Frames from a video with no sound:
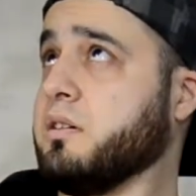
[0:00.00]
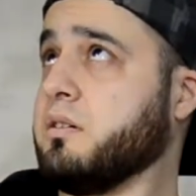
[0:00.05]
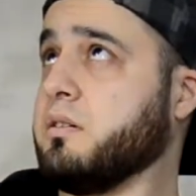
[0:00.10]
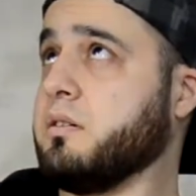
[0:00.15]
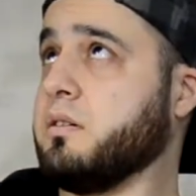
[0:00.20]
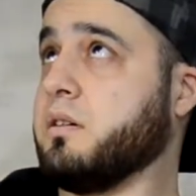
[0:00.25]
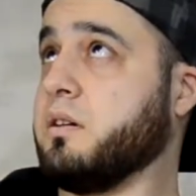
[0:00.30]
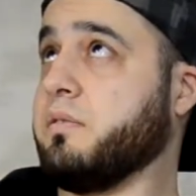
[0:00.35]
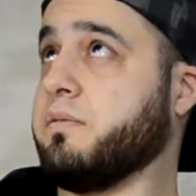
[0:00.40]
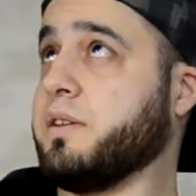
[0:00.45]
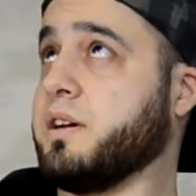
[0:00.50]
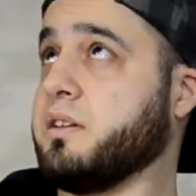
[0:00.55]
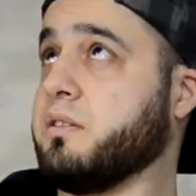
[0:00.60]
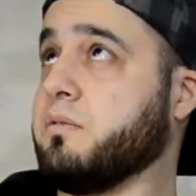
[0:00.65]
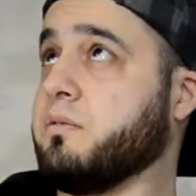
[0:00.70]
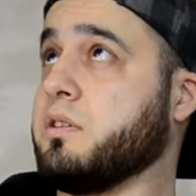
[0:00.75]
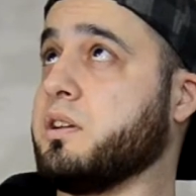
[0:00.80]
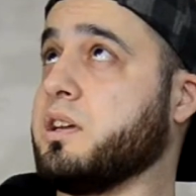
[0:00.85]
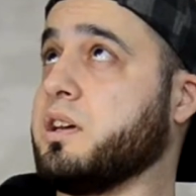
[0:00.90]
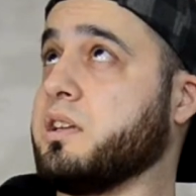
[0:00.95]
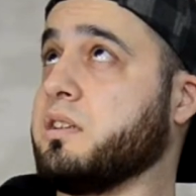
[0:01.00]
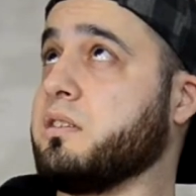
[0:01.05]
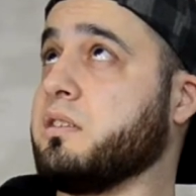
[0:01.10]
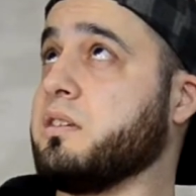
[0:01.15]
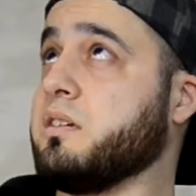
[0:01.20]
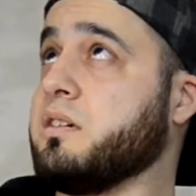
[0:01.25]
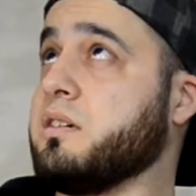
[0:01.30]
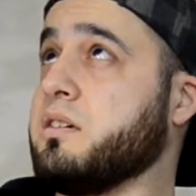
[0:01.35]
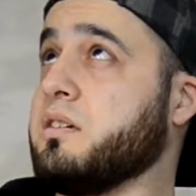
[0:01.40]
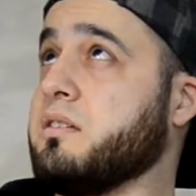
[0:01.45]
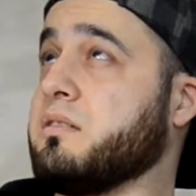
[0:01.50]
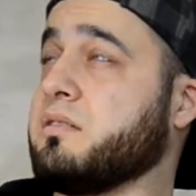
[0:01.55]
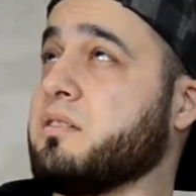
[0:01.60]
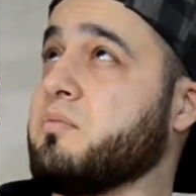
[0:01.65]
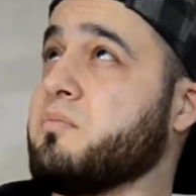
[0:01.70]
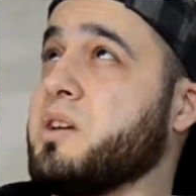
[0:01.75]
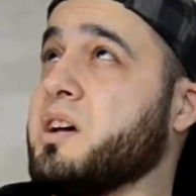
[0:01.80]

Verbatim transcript: Or if I do it like this, it